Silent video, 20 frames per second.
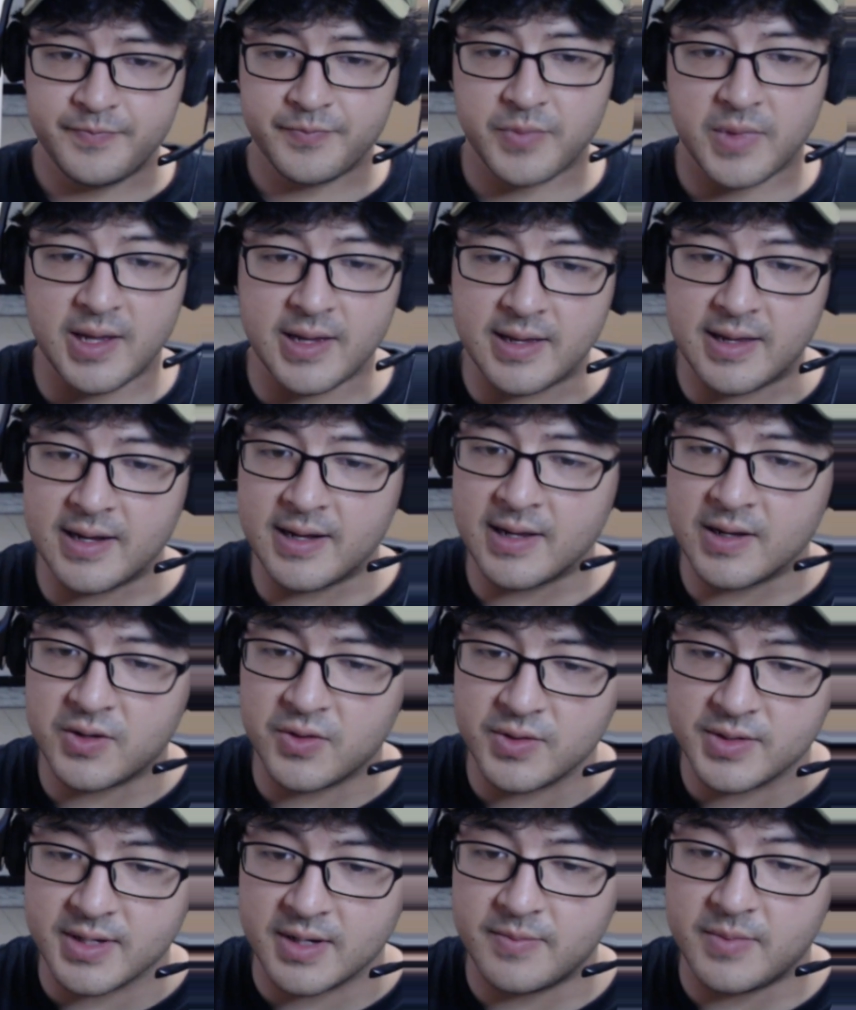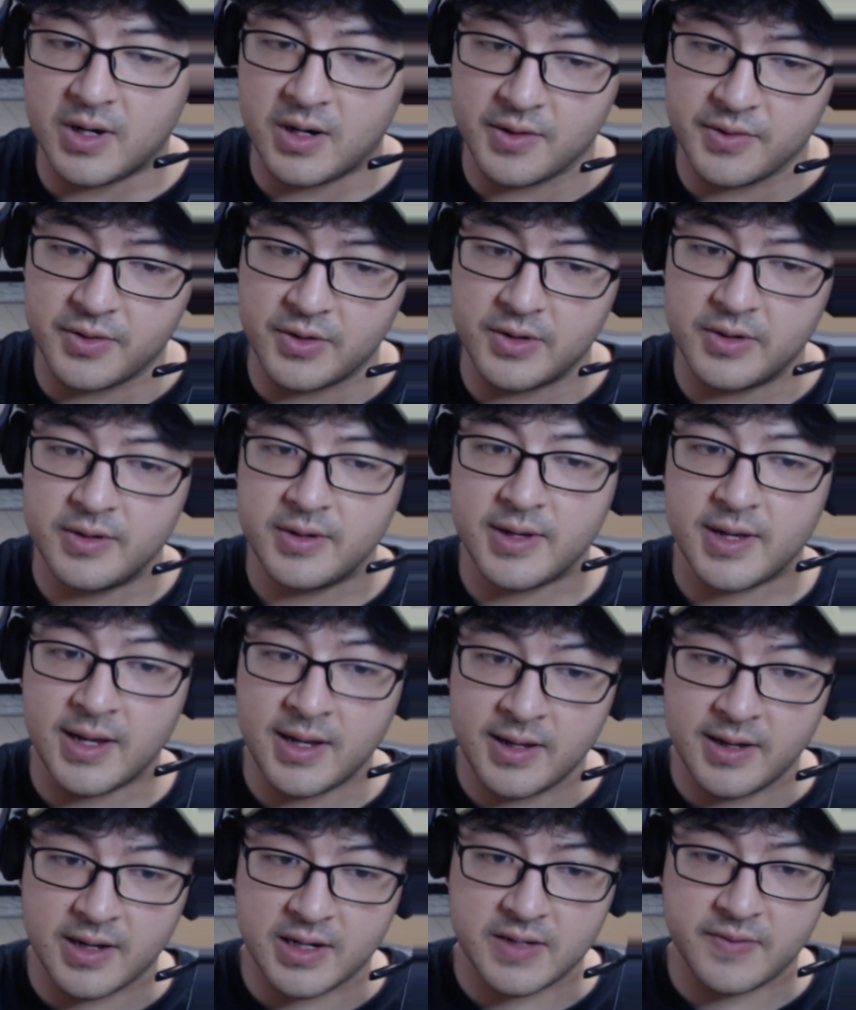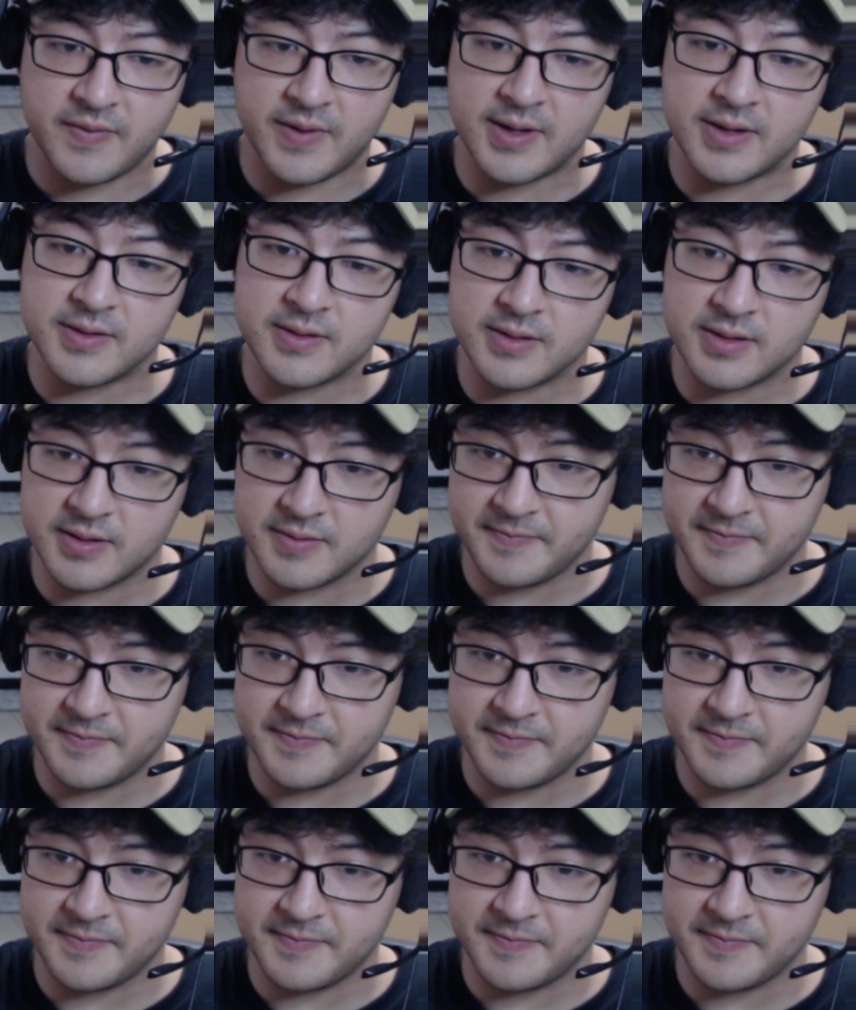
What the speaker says: and getting into some other index funds.